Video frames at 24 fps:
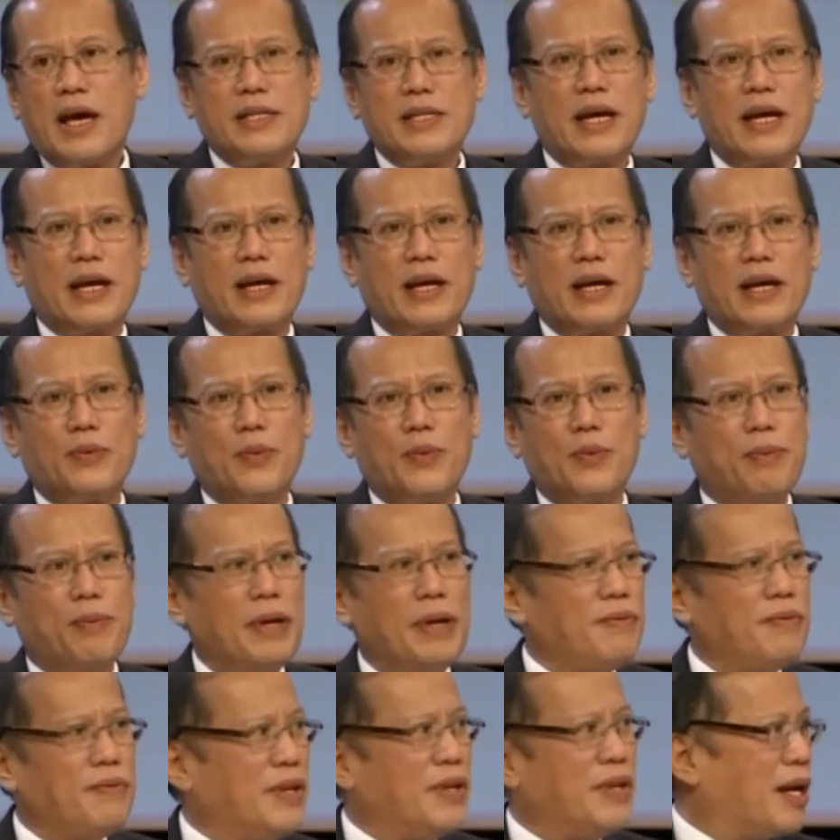And second, we
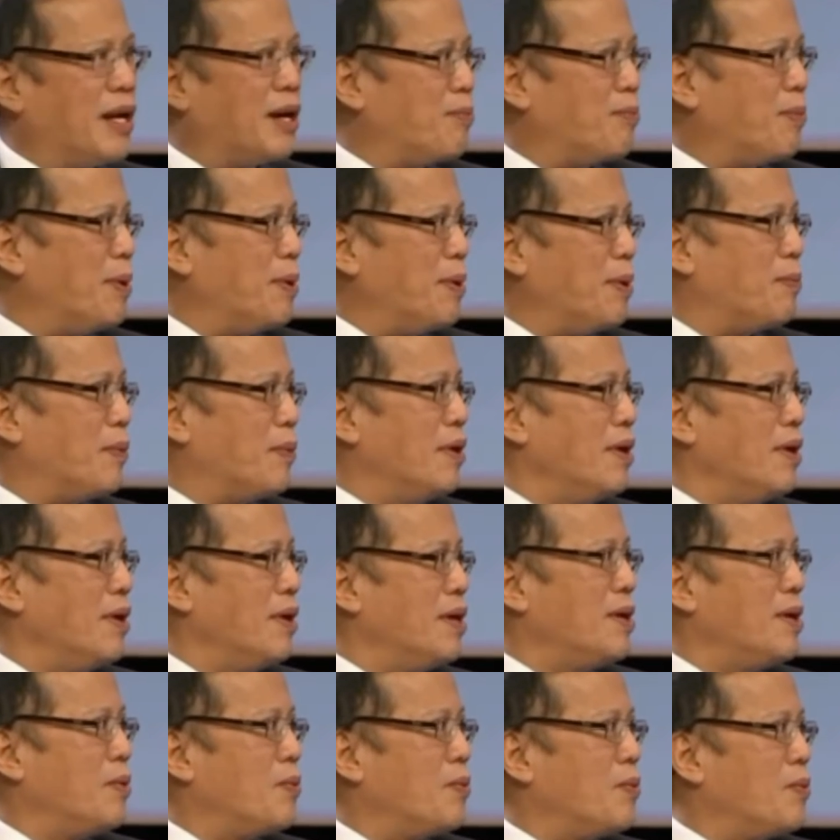believed in our people.
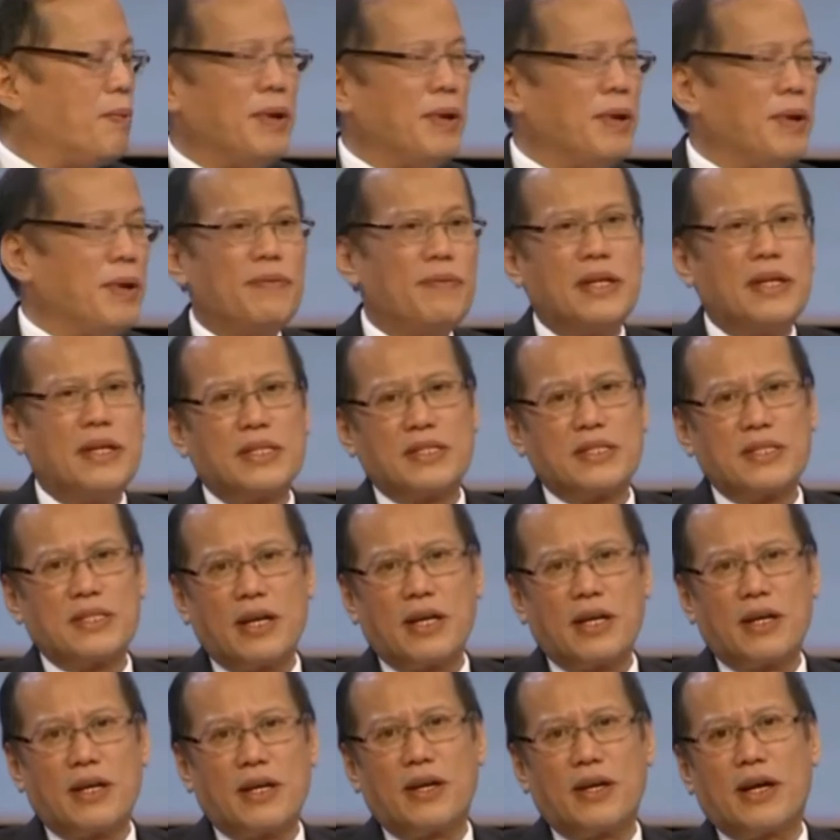We believed it's a
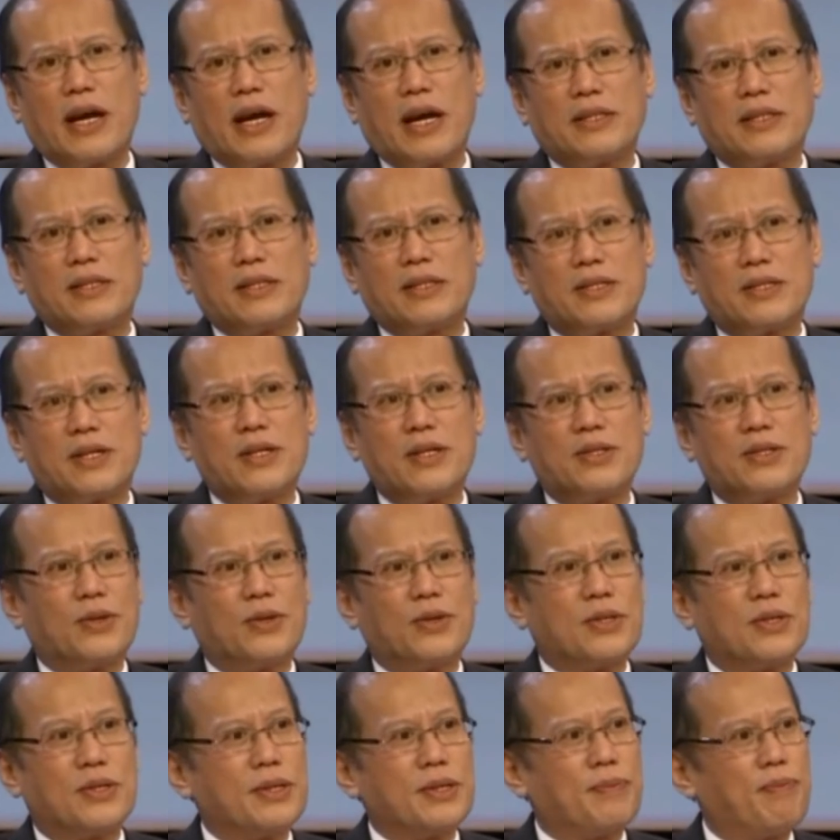singular greatest
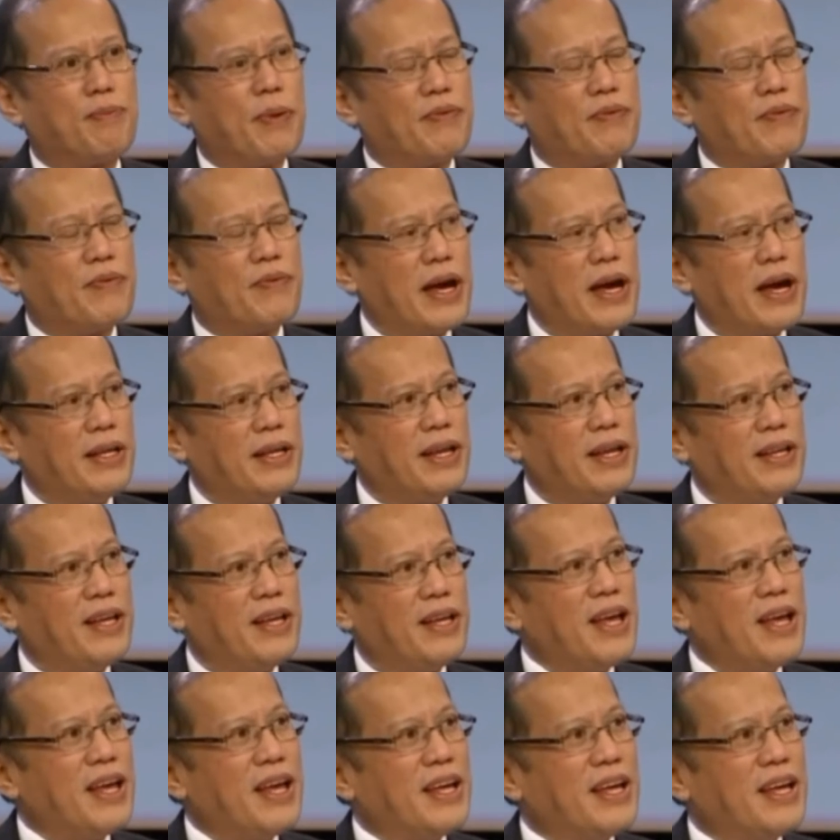resource
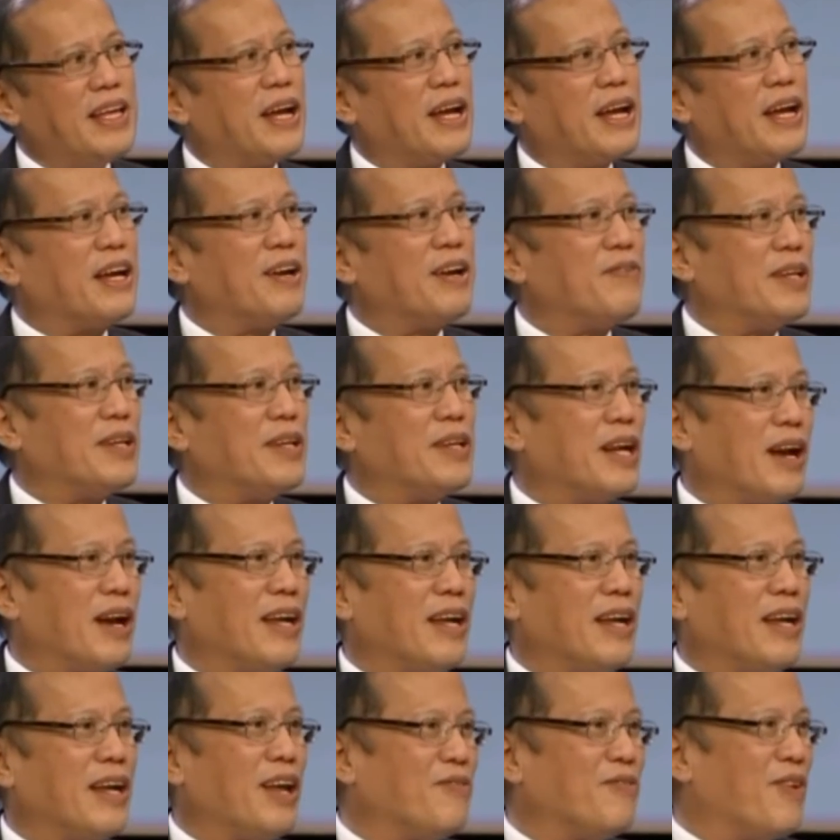provided they are given the
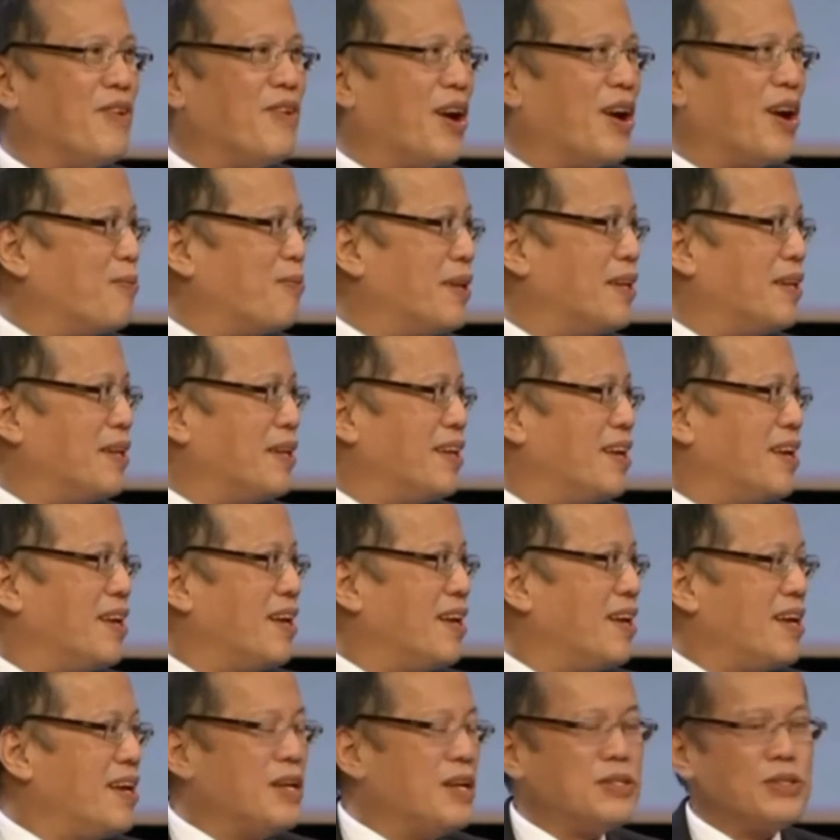right environment.
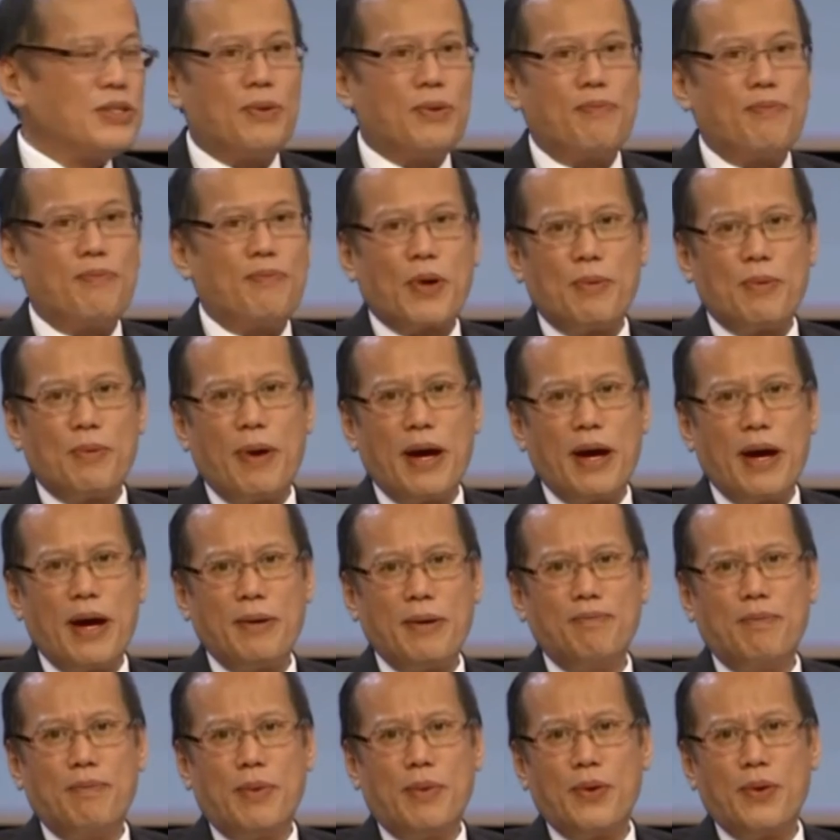So
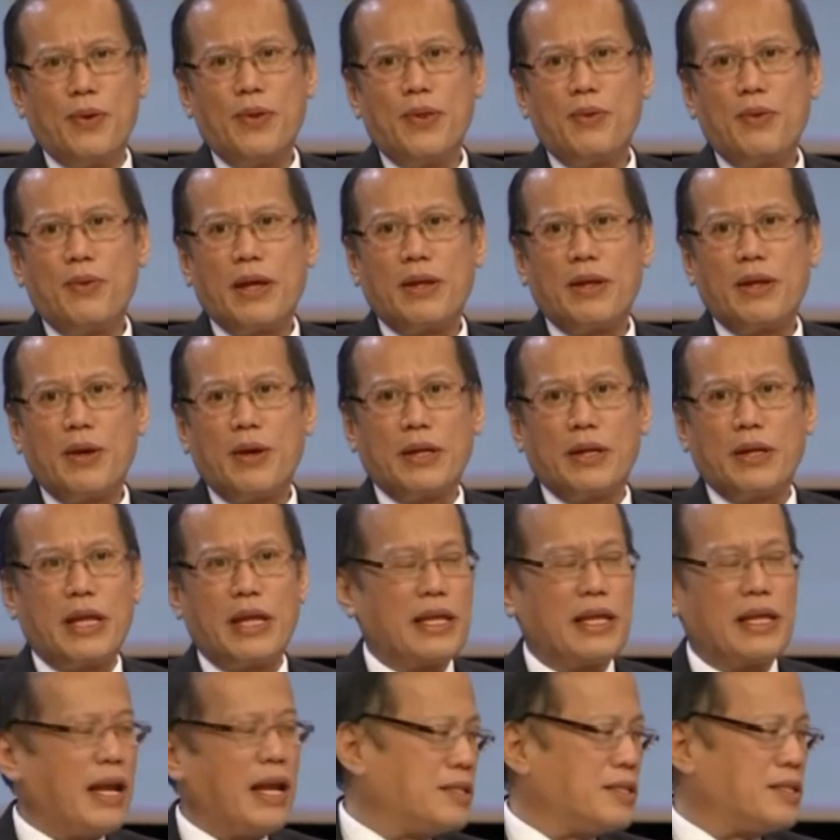combine both, I think
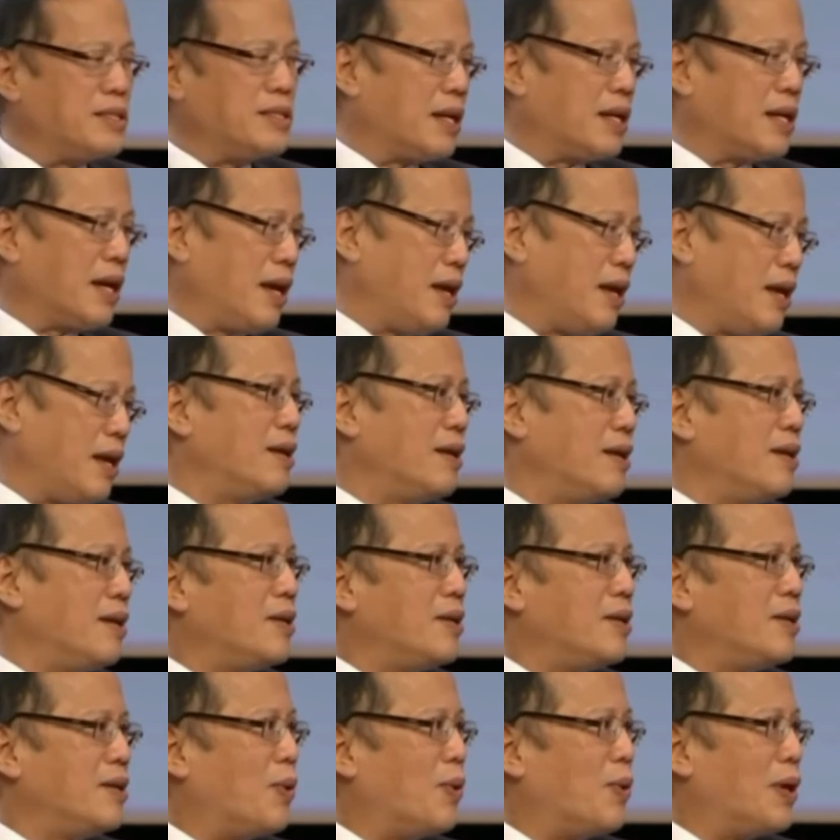that is the key
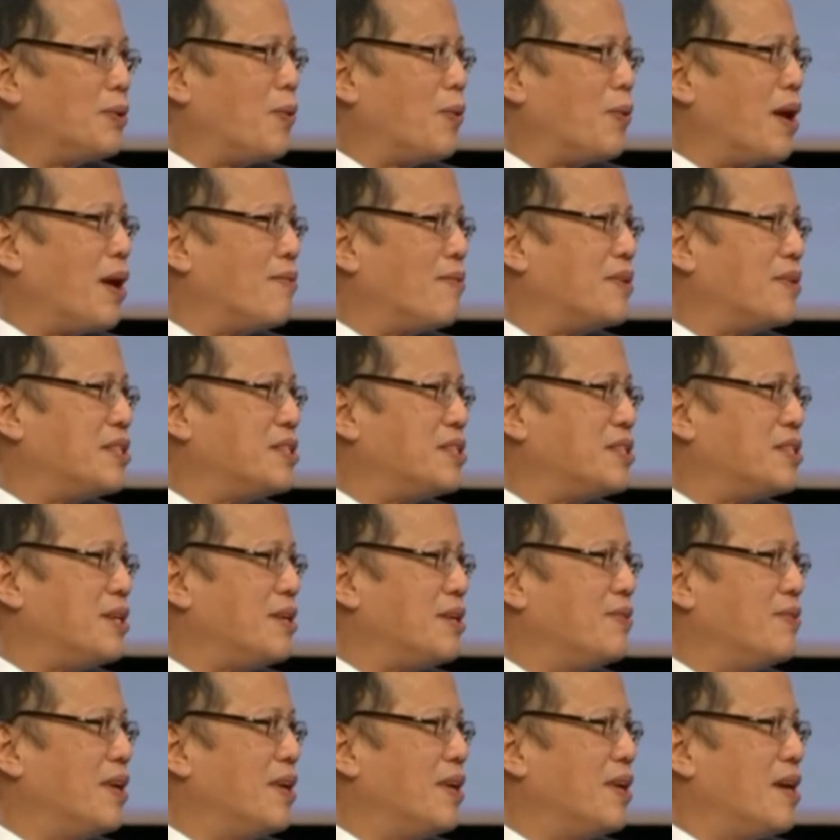to what we have
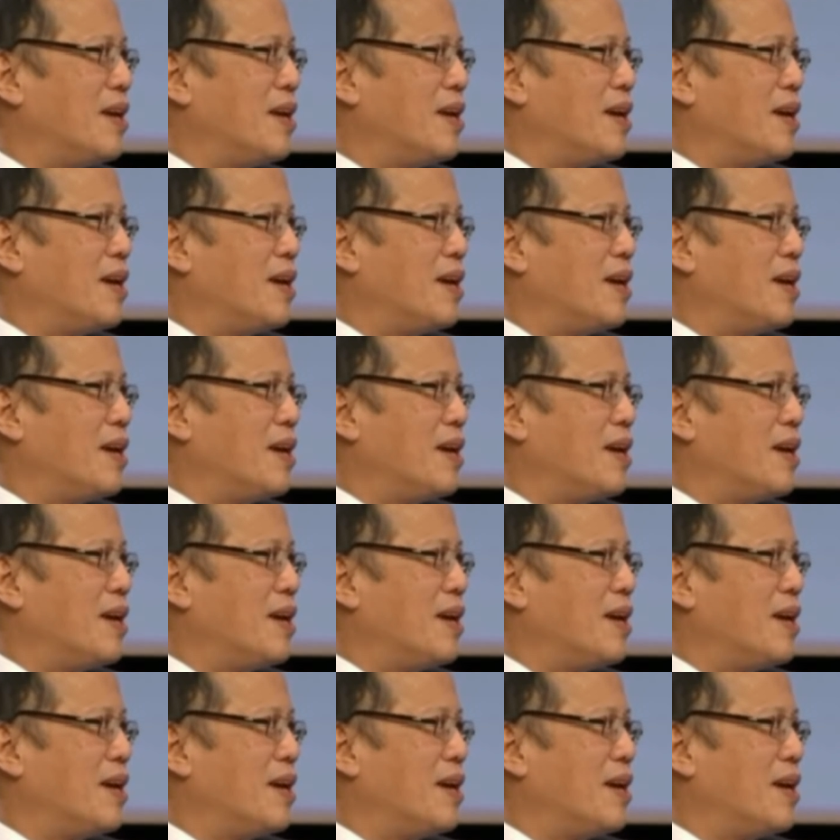achieved.